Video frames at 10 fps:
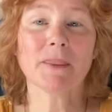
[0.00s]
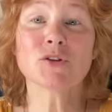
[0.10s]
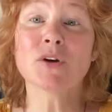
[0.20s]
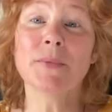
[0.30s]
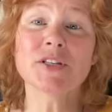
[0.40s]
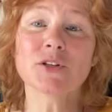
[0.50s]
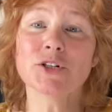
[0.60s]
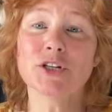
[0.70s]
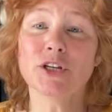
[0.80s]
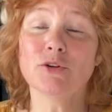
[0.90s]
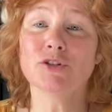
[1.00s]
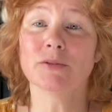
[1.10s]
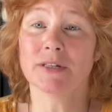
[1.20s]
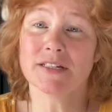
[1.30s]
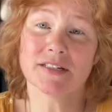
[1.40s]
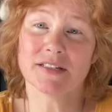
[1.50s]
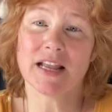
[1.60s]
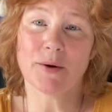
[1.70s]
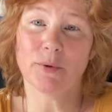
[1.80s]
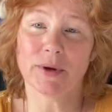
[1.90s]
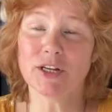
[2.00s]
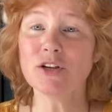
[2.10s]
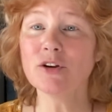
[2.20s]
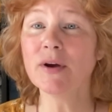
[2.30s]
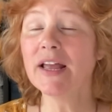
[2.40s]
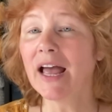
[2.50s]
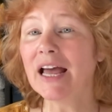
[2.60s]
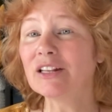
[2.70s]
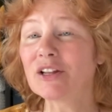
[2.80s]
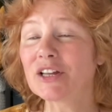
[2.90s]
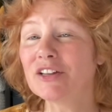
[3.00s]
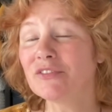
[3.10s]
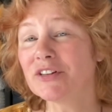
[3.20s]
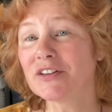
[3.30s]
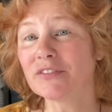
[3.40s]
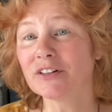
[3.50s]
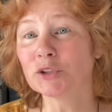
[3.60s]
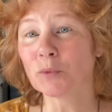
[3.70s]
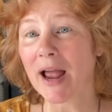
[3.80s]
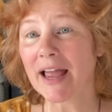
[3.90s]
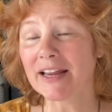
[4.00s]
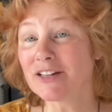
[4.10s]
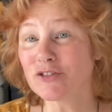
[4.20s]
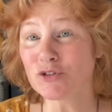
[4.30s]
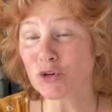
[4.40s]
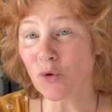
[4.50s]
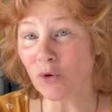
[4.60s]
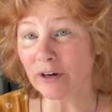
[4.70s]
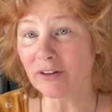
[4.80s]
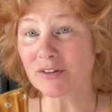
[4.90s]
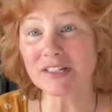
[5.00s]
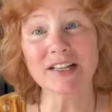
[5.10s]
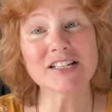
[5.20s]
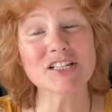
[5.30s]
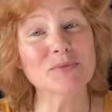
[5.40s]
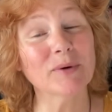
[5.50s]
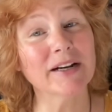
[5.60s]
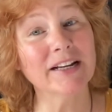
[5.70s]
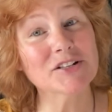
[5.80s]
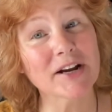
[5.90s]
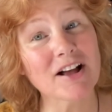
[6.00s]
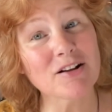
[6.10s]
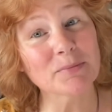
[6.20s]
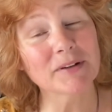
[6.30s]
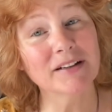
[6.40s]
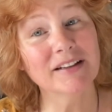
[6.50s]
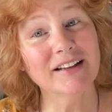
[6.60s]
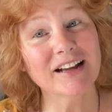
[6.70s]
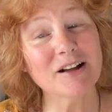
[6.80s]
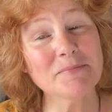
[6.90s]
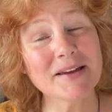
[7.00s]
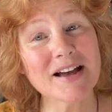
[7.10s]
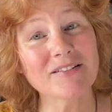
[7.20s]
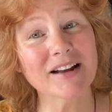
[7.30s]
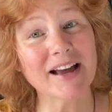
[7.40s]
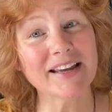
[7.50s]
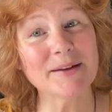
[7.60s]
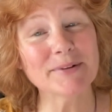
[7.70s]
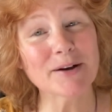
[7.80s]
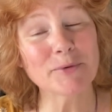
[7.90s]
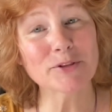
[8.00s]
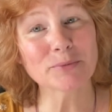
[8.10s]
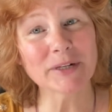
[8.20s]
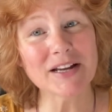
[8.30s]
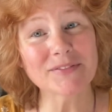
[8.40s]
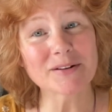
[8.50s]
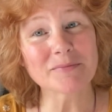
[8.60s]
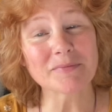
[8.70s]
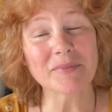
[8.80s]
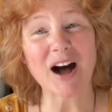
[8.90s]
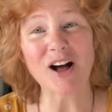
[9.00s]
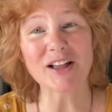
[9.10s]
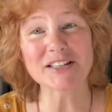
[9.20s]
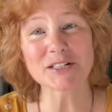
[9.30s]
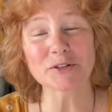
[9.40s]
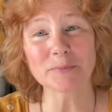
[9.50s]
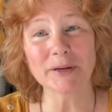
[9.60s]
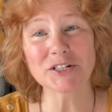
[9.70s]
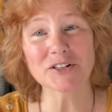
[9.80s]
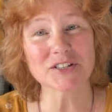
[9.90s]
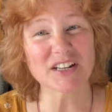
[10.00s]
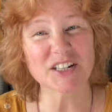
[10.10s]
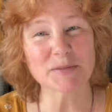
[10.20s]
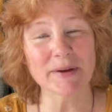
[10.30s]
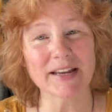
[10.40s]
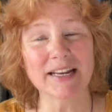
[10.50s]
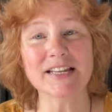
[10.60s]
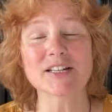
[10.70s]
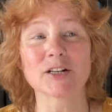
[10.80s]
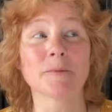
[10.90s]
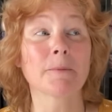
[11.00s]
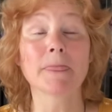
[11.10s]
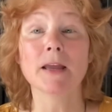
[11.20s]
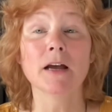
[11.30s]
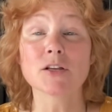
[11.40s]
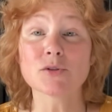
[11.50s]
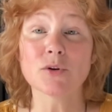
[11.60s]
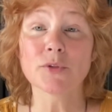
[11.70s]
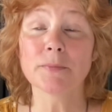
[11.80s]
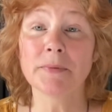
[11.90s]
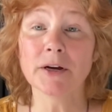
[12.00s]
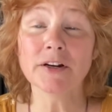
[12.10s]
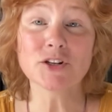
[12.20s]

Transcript: so I was searching YouTube, because isn't that what we do, and looking for different dragon tutorials. And this is where I need your help. Help me out. I came down with three of them. I'll insert the pictures. It'll just make it easier. So the bearded